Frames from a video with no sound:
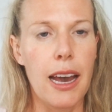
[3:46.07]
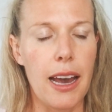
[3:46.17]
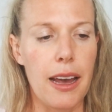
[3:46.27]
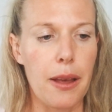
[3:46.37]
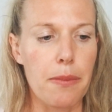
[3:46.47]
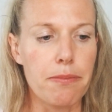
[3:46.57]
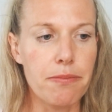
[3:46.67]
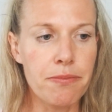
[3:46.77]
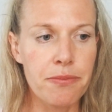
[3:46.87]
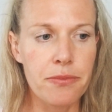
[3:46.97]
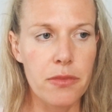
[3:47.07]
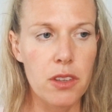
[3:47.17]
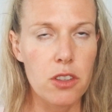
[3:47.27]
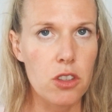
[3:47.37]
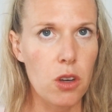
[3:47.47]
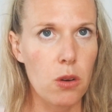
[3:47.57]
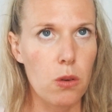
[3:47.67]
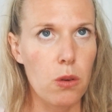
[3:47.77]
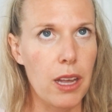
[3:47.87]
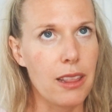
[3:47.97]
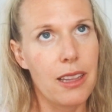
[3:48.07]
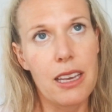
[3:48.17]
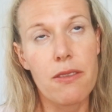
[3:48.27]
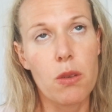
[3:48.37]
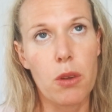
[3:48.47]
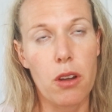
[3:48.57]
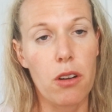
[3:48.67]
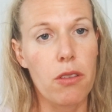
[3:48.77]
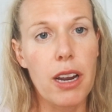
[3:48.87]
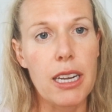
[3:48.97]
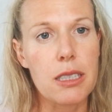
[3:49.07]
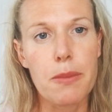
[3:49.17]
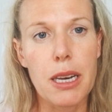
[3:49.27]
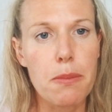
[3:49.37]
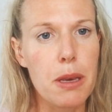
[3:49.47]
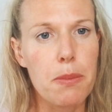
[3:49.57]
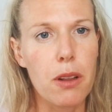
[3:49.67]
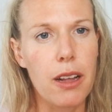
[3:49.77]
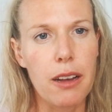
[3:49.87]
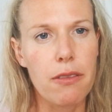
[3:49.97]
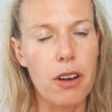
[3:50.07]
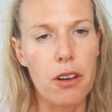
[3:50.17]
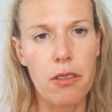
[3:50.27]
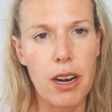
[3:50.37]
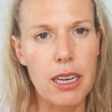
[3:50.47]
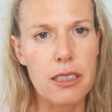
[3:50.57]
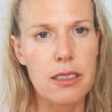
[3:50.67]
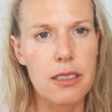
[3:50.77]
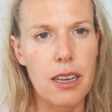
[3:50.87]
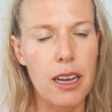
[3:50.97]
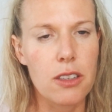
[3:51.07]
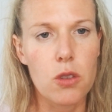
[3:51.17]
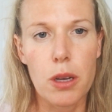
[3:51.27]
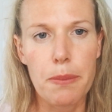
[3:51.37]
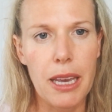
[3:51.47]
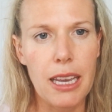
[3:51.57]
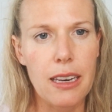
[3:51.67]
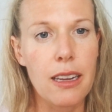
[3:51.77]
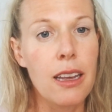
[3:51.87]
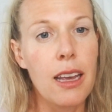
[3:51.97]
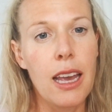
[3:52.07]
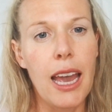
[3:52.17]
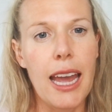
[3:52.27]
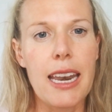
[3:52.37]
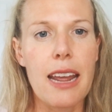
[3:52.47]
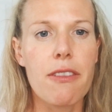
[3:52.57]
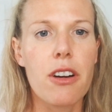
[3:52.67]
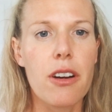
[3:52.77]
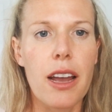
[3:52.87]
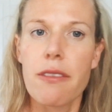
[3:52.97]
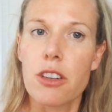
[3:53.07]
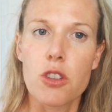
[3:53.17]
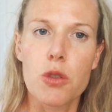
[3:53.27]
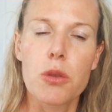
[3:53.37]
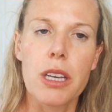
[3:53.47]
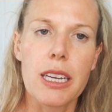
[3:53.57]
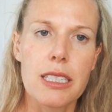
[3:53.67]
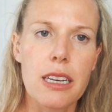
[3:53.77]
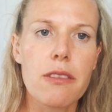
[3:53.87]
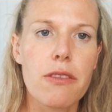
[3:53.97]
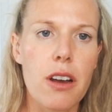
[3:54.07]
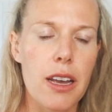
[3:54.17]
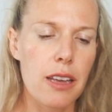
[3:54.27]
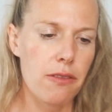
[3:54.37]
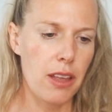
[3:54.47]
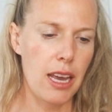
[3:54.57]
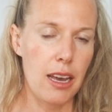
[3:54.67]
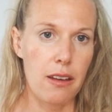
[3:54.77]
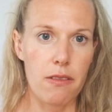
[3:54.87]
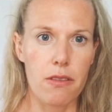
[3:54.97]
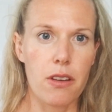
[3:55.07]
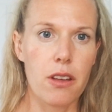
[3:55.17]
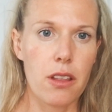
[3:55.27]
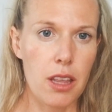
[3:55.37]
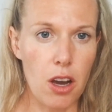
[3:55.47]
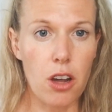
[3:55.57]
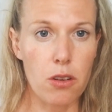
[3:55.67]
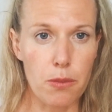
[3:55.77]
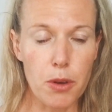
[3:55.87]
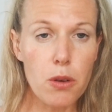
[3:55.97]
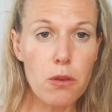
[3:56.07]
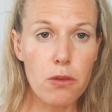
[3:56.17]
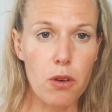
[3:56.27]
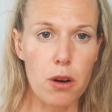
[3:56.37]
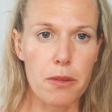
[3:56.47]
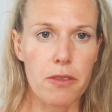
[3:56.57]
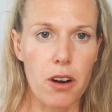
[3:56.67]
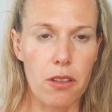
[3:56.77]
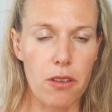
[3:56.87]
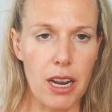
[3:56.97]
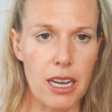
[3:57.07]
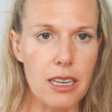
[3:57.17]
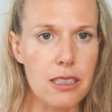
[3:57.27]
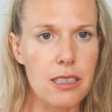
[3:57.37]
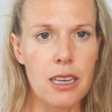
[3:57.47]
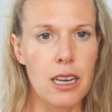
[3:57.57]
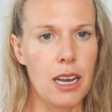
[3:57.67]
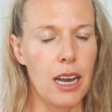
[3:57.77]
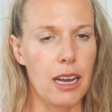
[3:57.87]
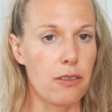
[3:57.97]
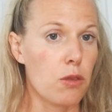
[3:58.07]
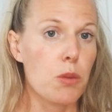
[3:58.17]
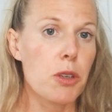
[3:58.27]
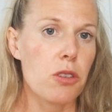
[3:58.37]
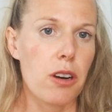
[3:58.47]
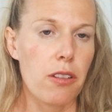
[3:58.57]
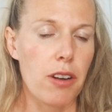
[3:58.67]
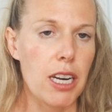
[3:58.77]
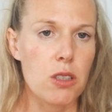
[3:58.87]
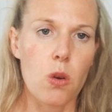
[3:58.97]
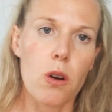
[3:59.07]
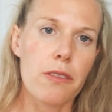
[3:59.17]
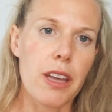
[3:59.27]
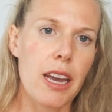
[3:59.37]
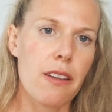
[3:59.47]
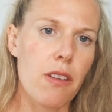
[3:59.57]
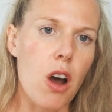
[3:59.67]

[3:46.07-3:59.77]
And even with arthritis, many people have arthritis and joint pain and never ever truly identify if they have the autoimmune form of arthritis, of rheumatoid arthritis, or if they have